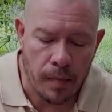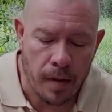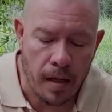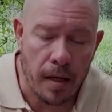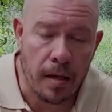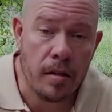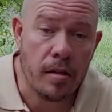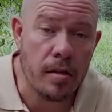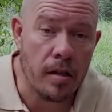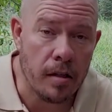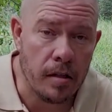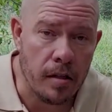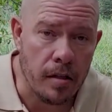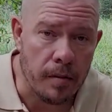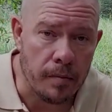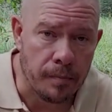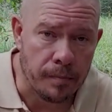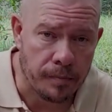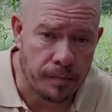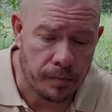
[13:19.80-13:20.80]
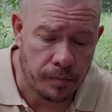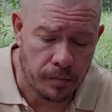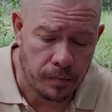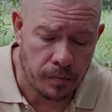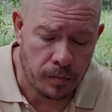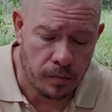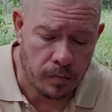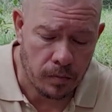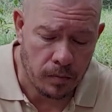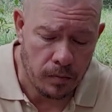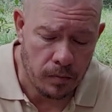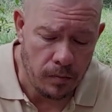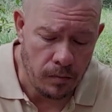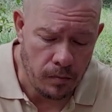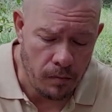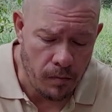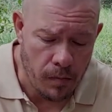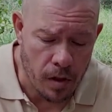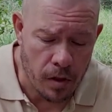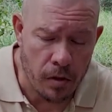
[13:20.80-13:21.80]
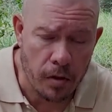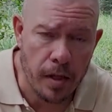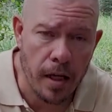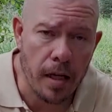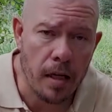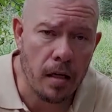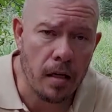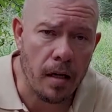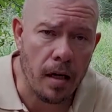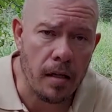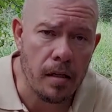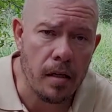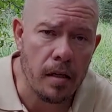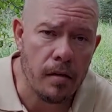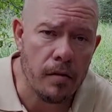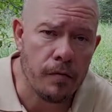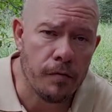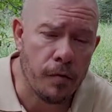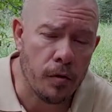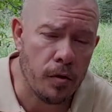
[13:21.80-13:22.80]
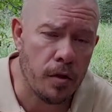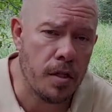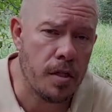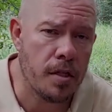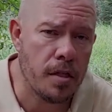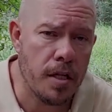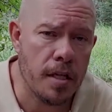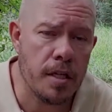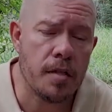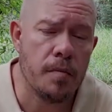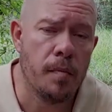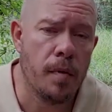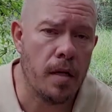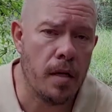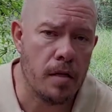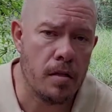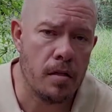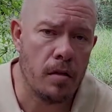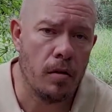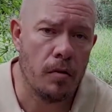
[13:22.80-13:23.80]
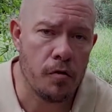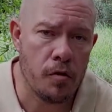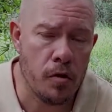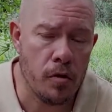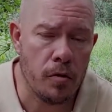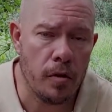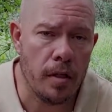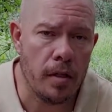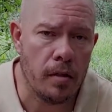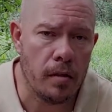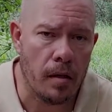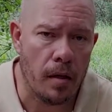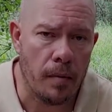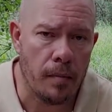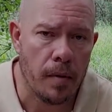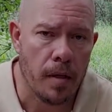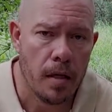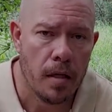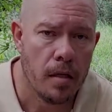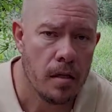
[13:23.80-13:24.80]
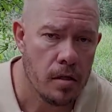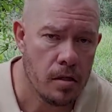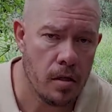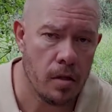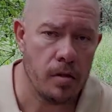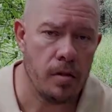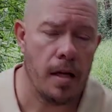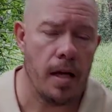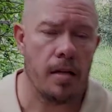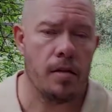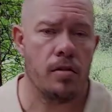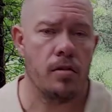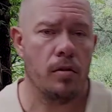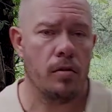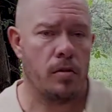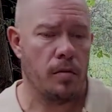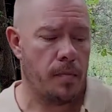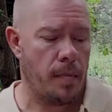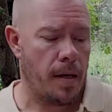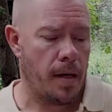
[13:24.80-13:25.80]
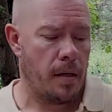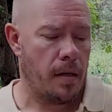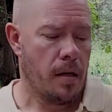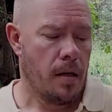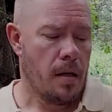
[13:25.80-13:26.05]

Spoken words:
at 30, you get 146 minutes of shooting time, so that's not too bad.